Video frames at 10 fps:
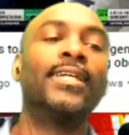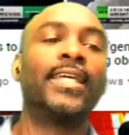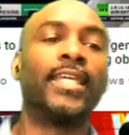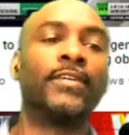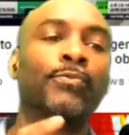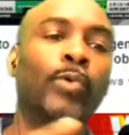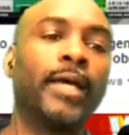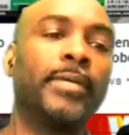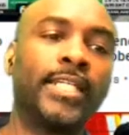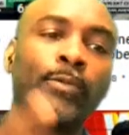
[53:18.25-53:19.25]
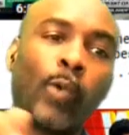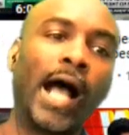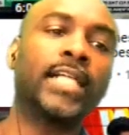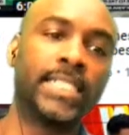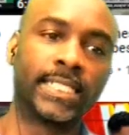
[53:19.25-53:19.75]
If women in
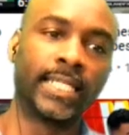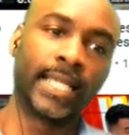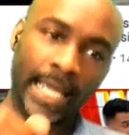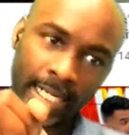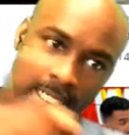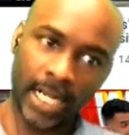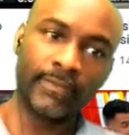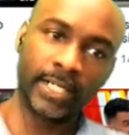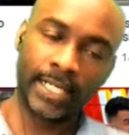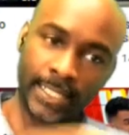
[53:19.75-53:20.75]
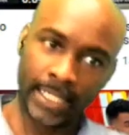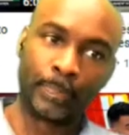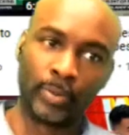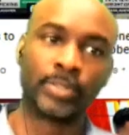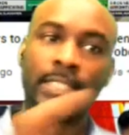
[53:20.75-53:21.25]
Washington got to cover their
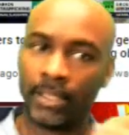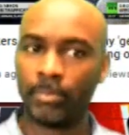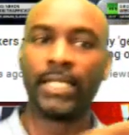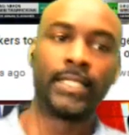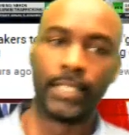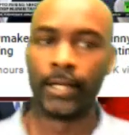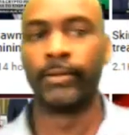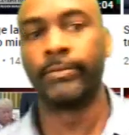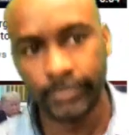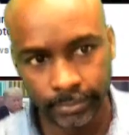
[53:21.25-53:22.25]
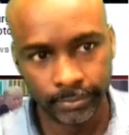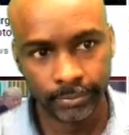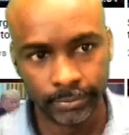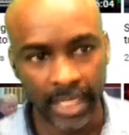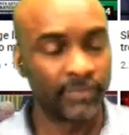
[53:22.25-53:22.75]
nipples and the men don't,
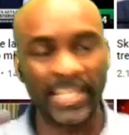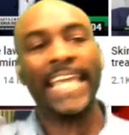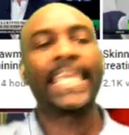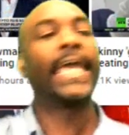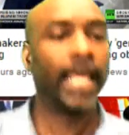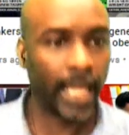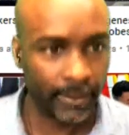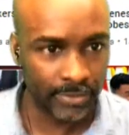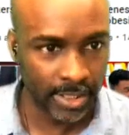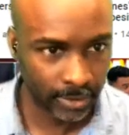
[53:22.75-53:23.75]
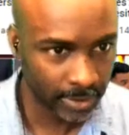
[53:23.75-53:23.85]
if they can't have secrets,